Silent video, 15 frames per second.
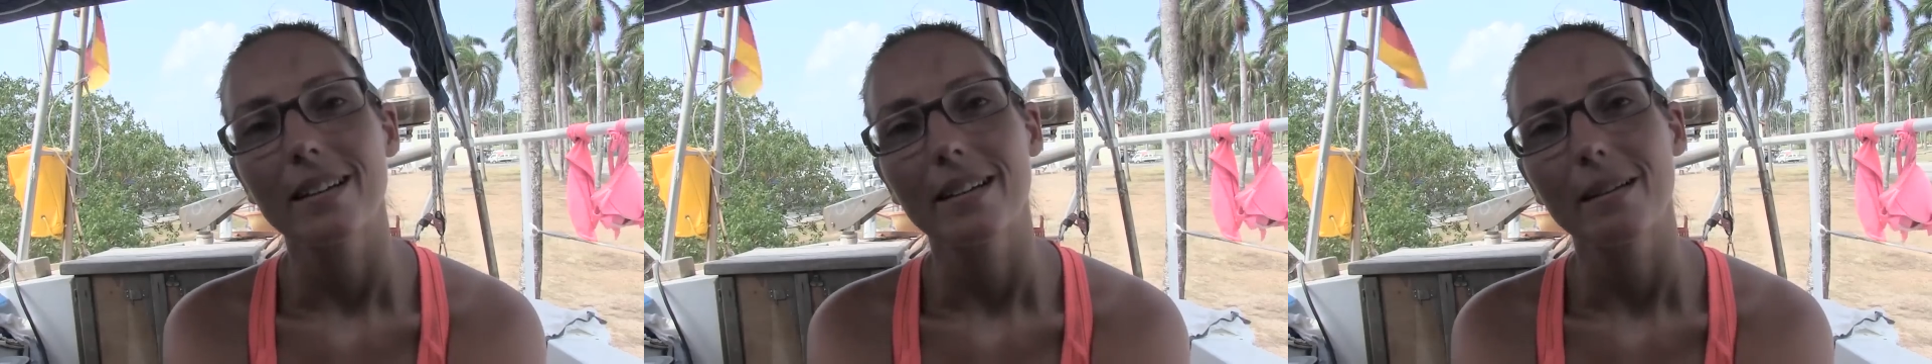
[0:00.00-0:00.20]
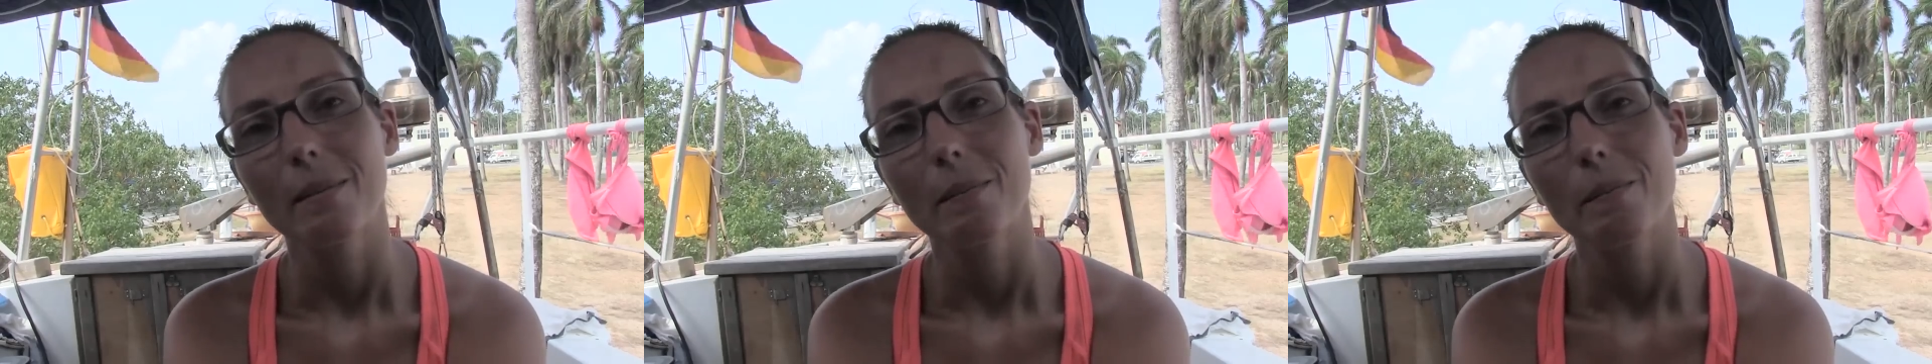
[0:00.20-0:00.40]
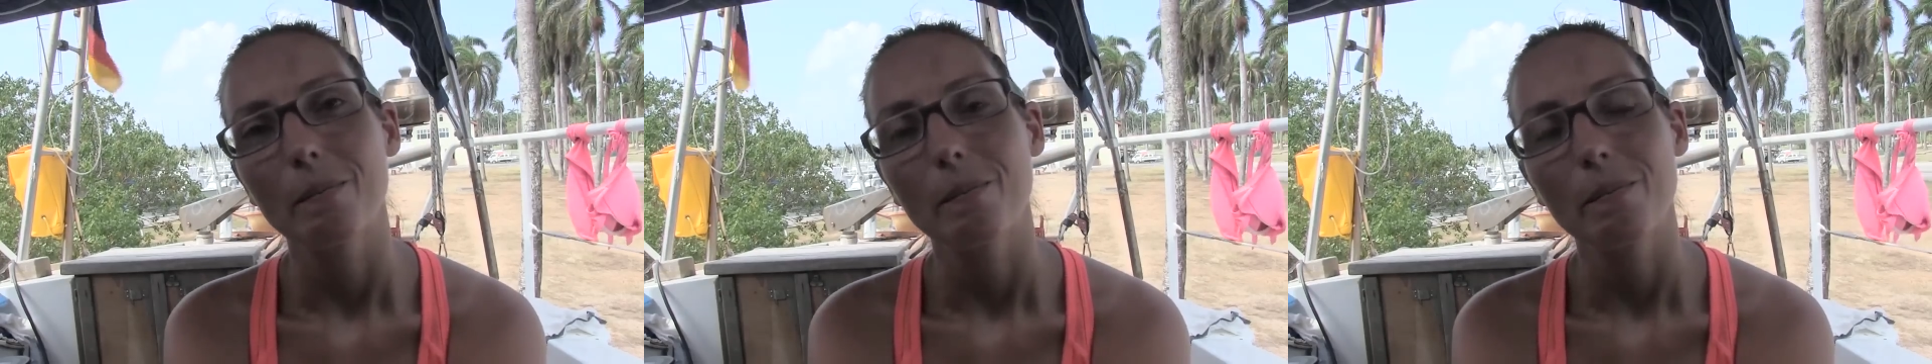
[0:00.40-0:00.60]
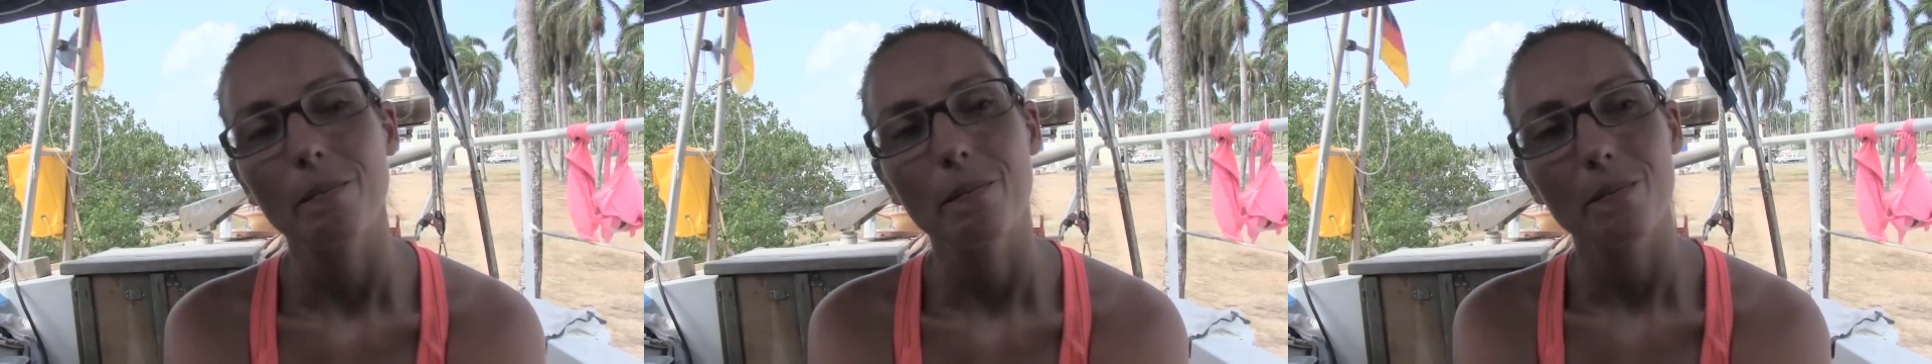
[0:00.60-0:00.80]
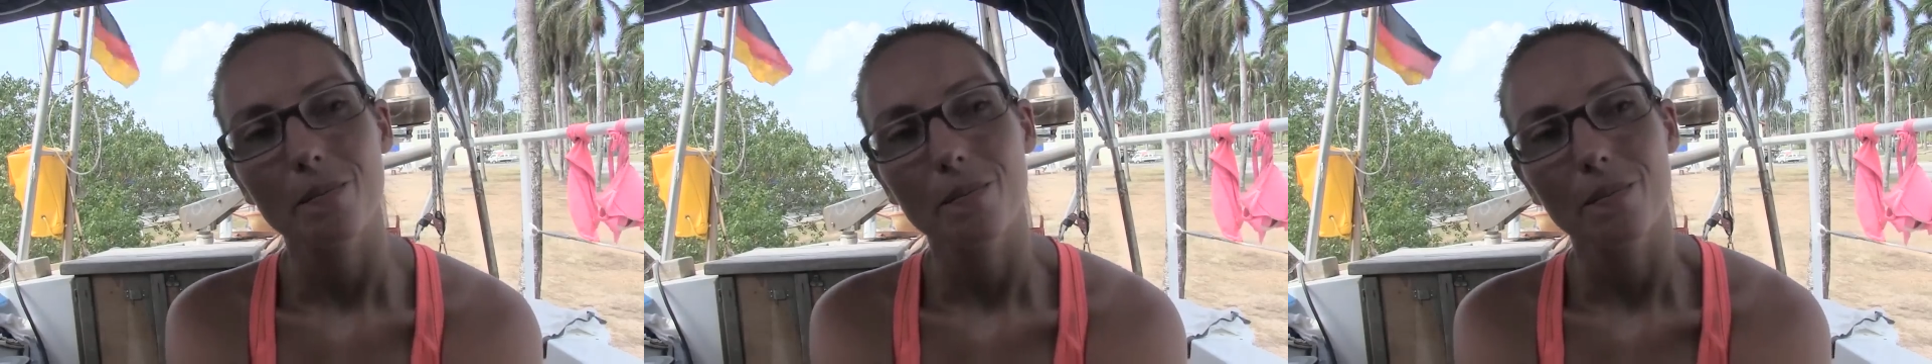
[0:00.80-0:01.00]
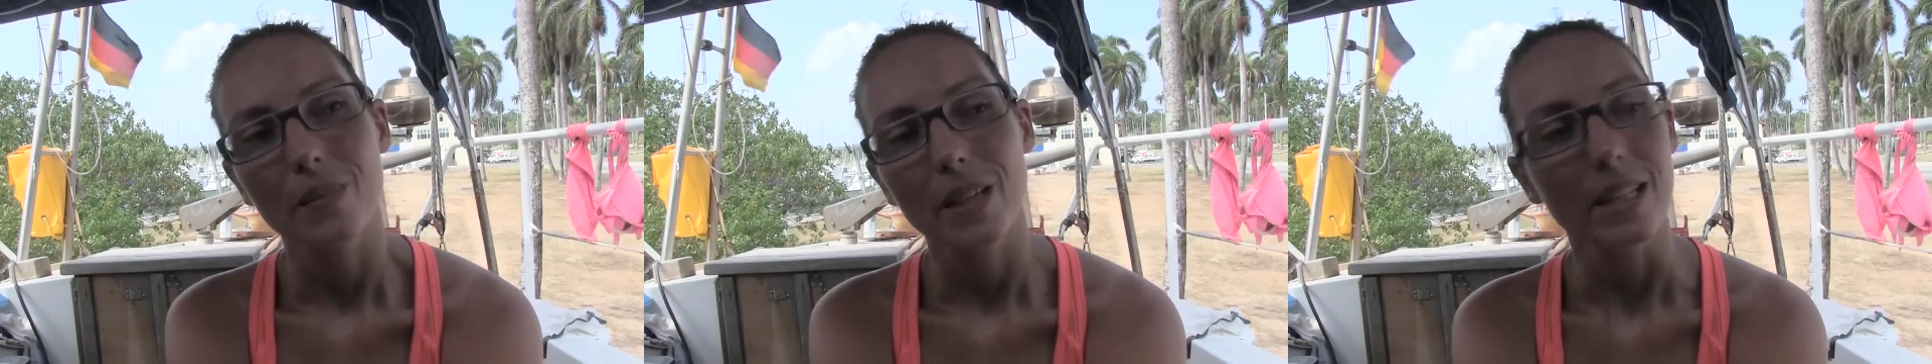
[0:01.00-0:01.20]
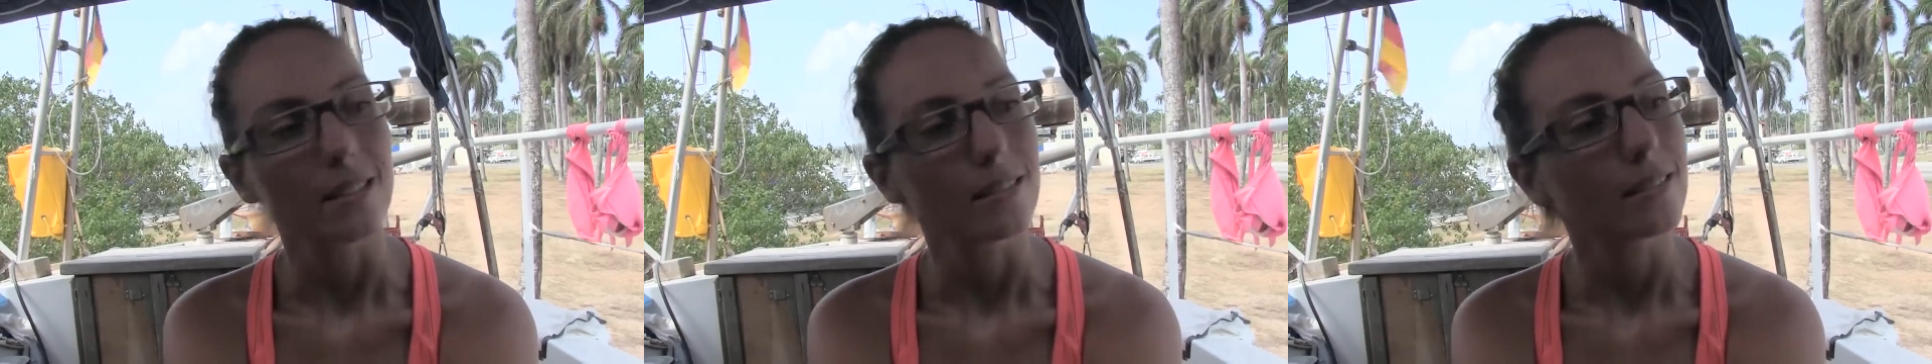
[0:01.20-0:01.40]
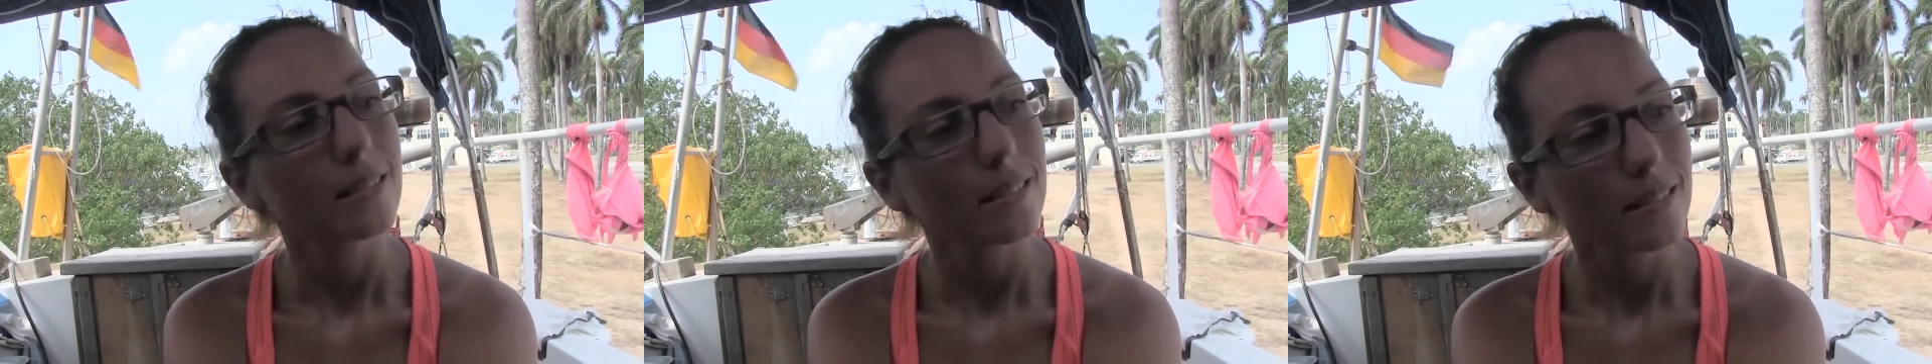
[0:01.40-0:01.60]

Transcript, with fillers: Um, yeah,